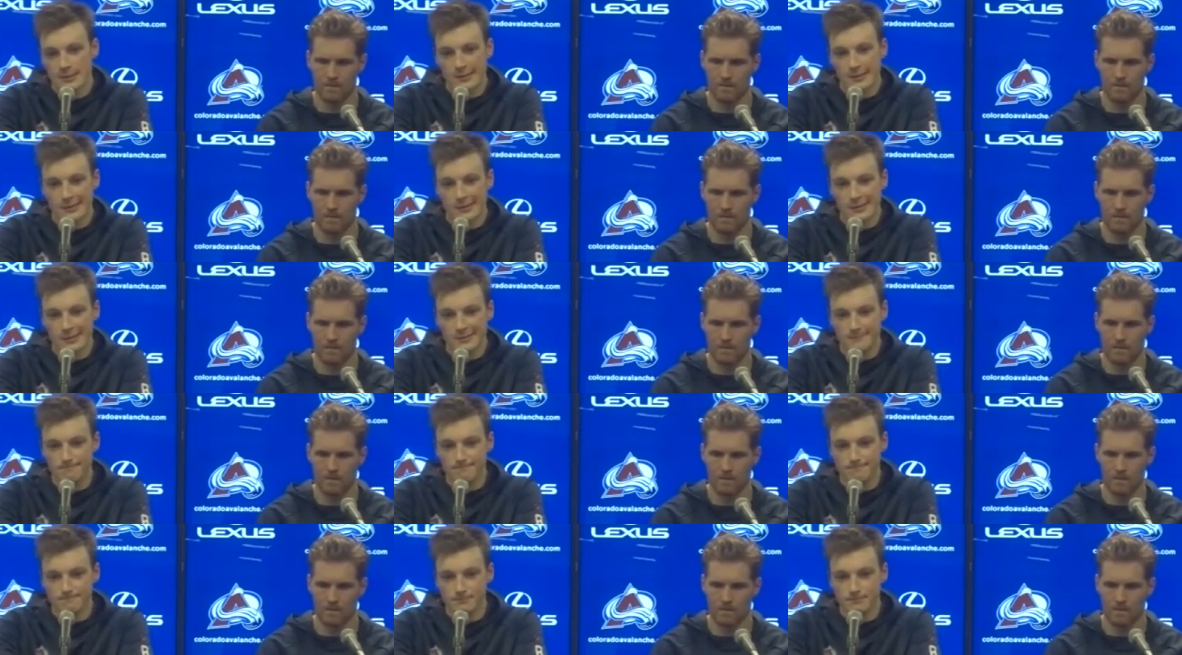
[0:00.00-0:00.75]

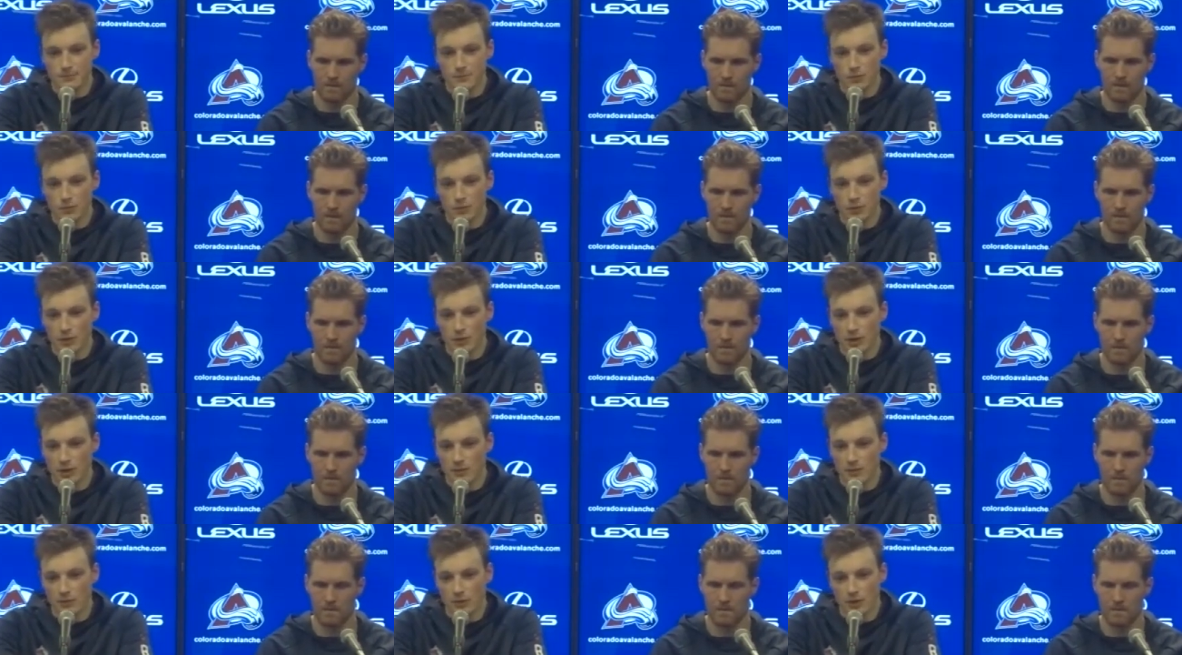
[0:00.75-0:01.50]
Speaker 1: um, we were
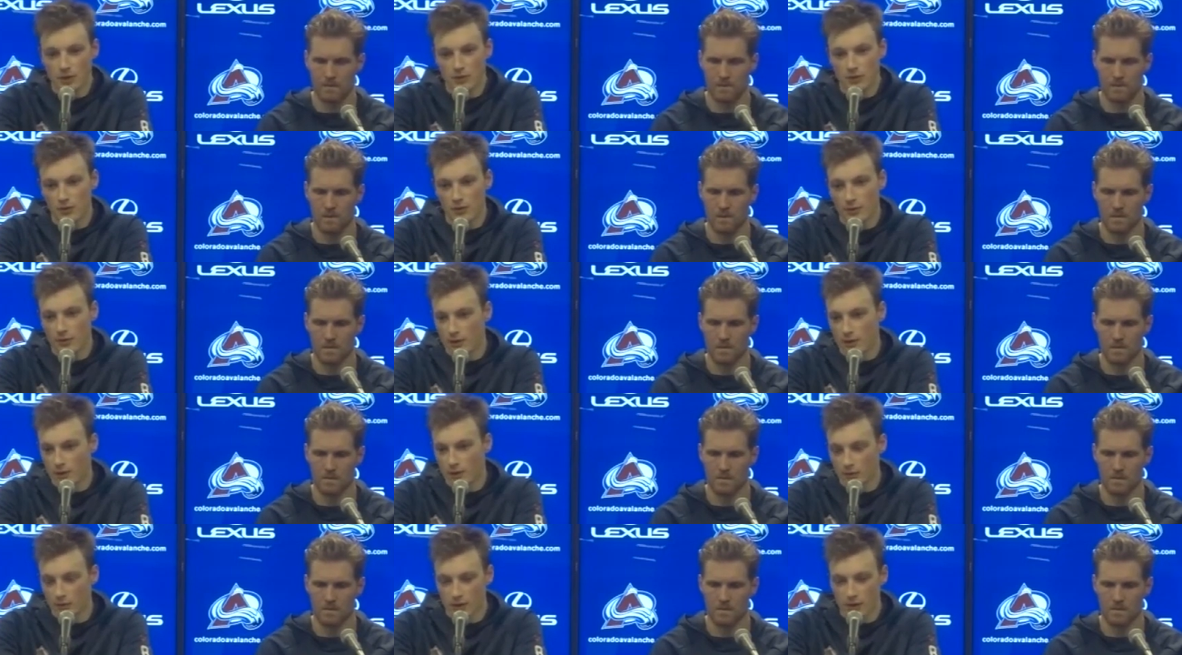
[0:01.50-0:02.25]
gonna. We knew that
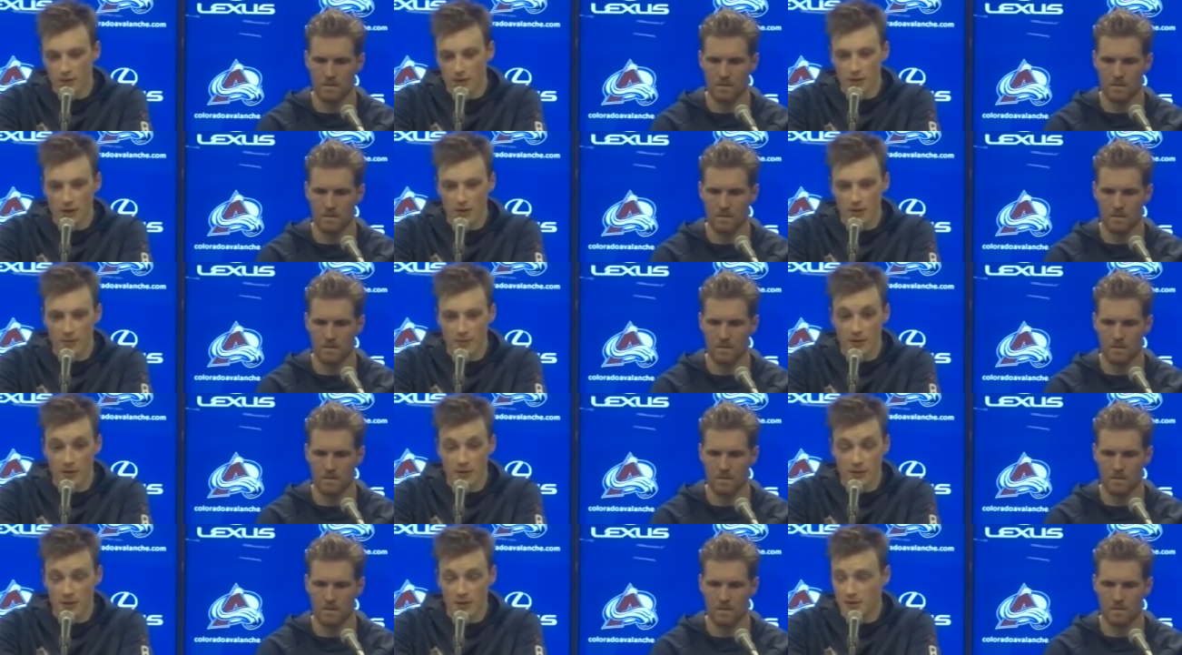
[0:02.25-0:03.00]
we we had the
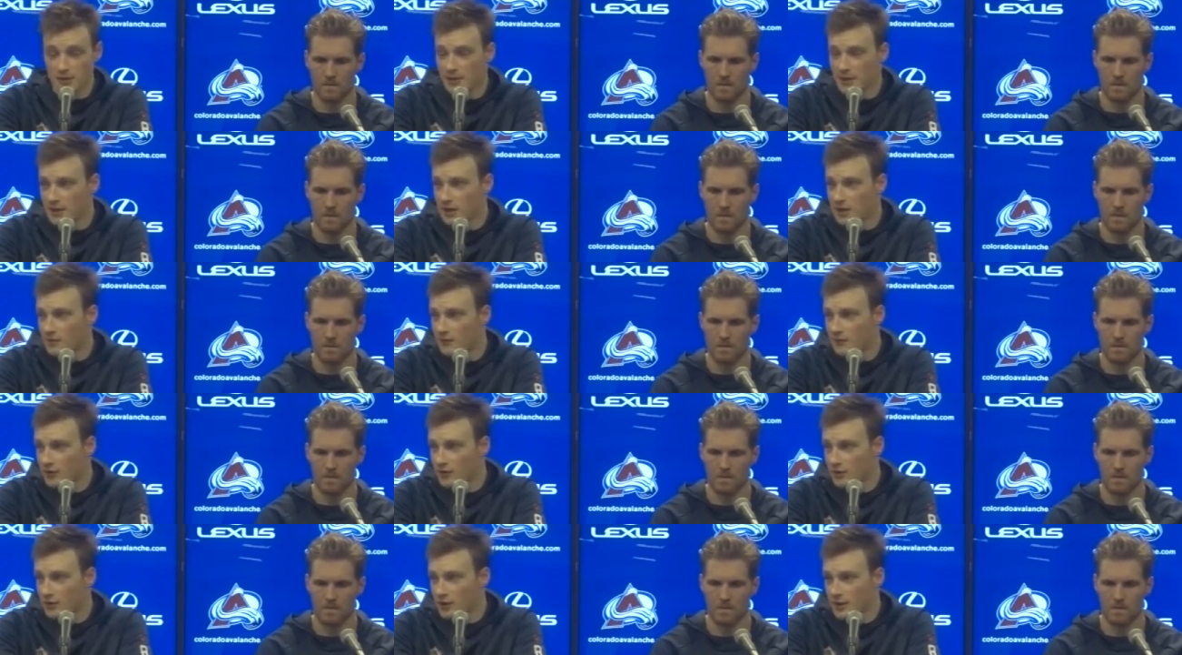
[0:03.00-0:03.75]
ability to make up
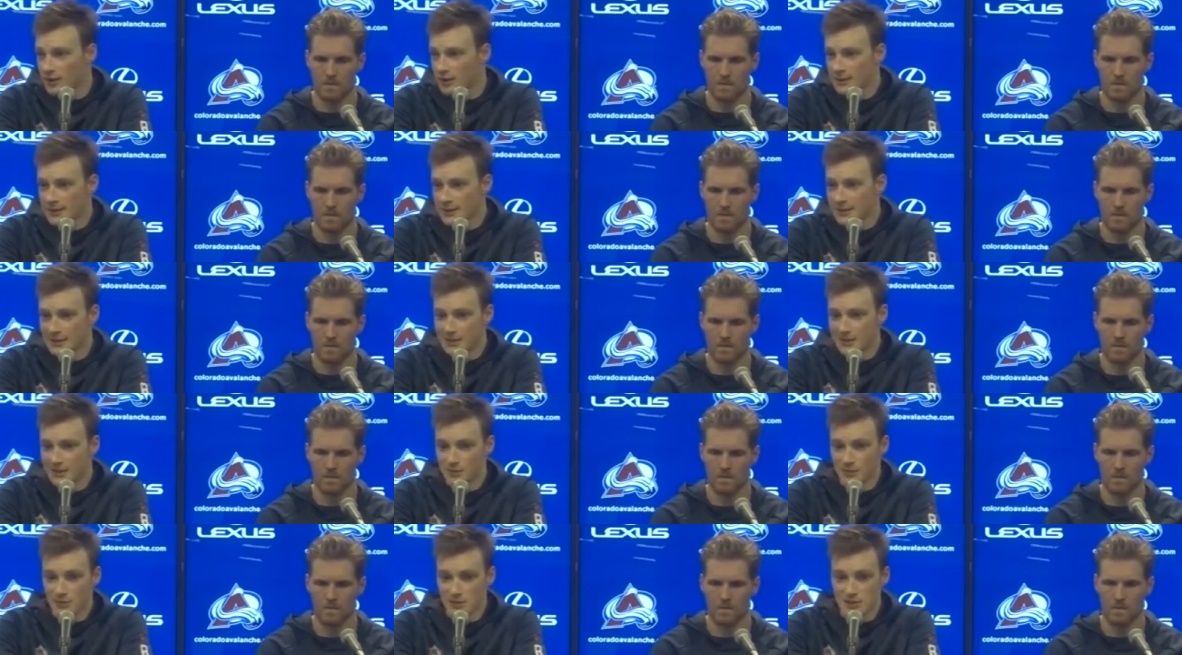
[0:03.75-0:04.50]
for
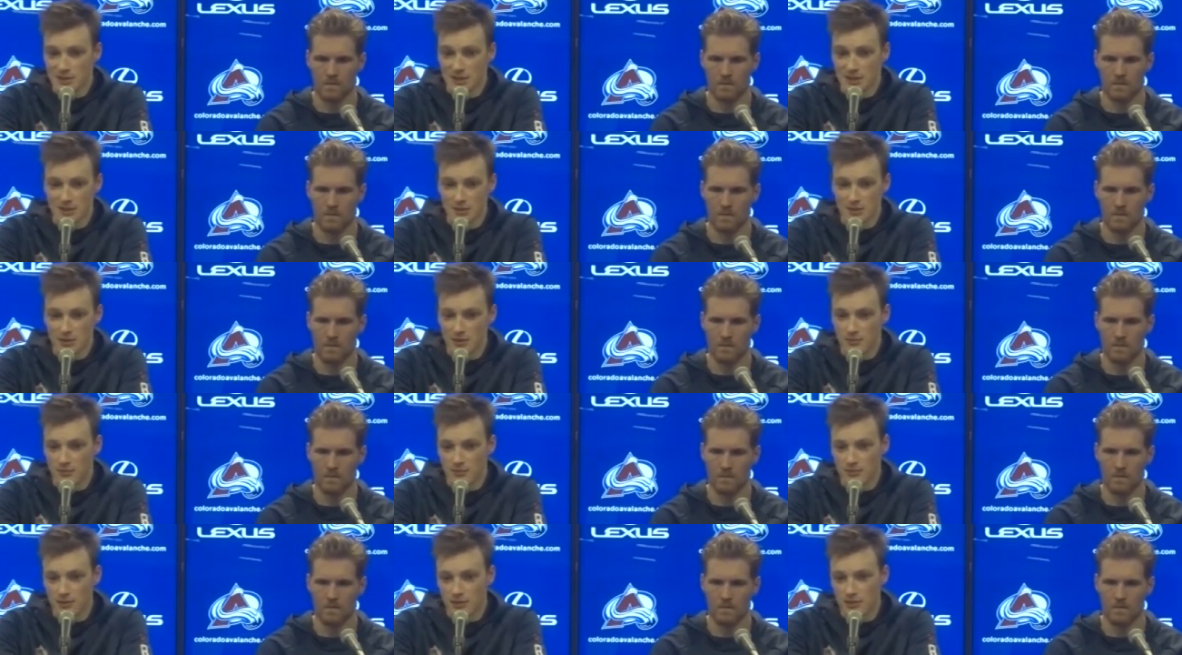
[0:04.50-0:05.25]
um, the mistakes that
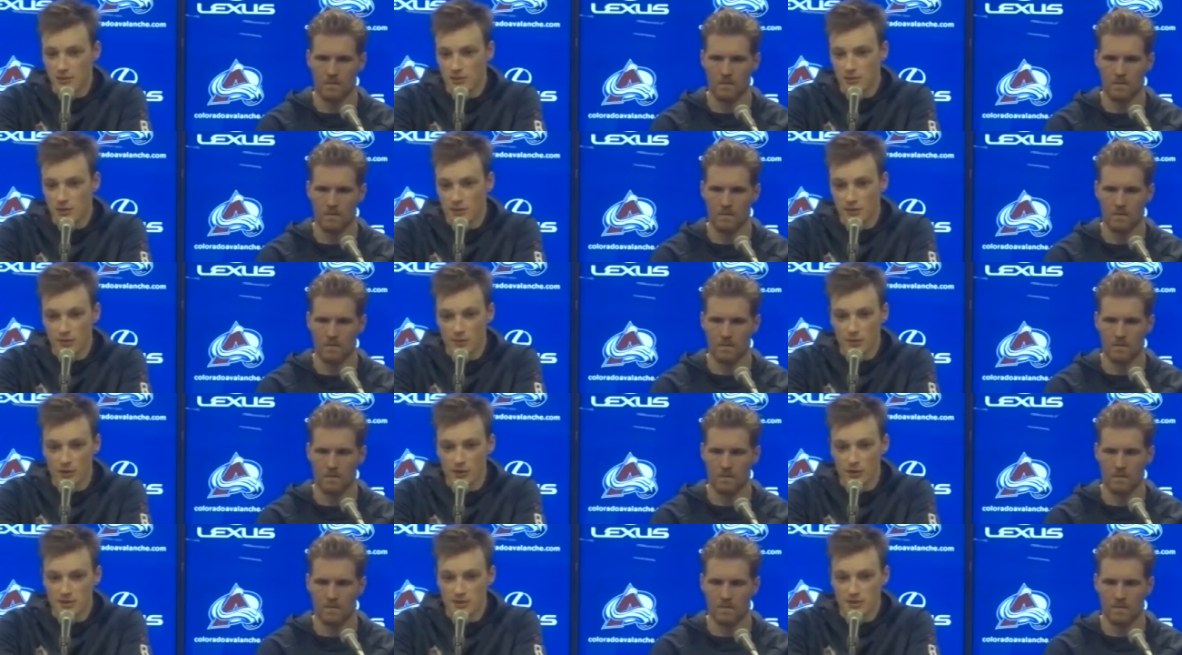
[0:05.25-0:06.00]
we that we
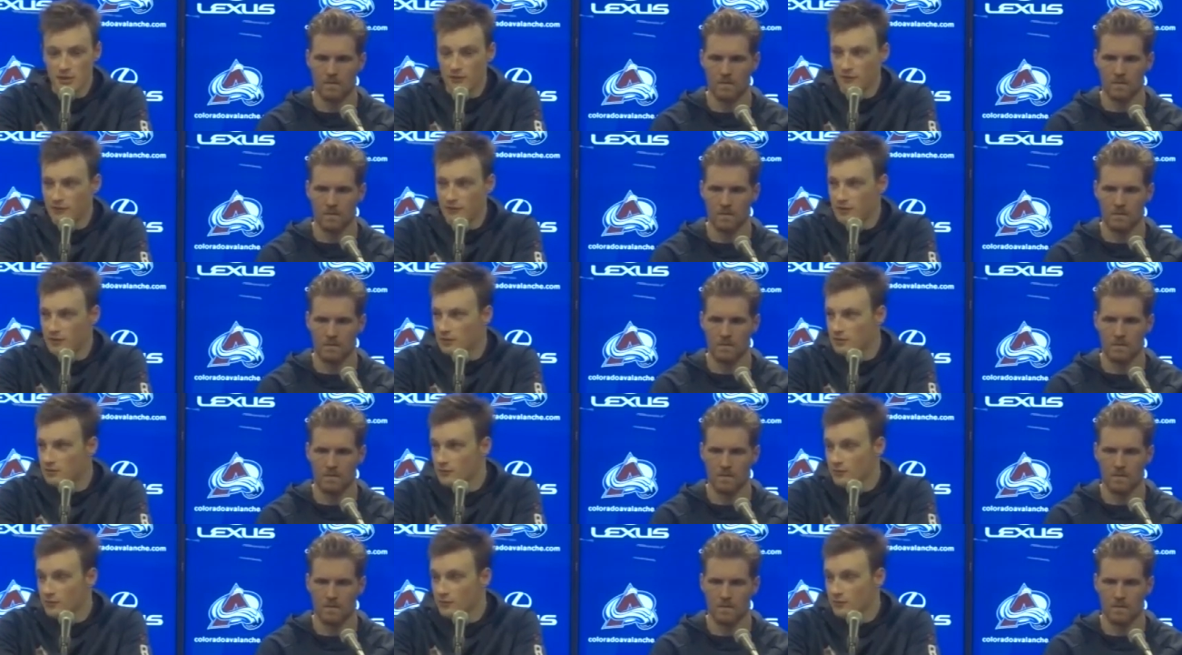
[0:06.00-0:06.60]
put ourselves in